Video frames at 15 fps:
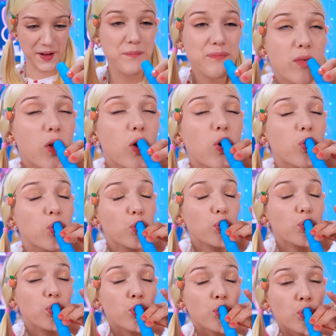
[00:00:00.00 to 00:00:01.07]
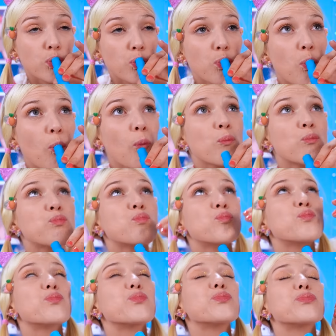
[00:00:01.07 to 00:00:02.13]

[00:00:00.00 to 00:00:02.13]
did we blow your mind? Or did we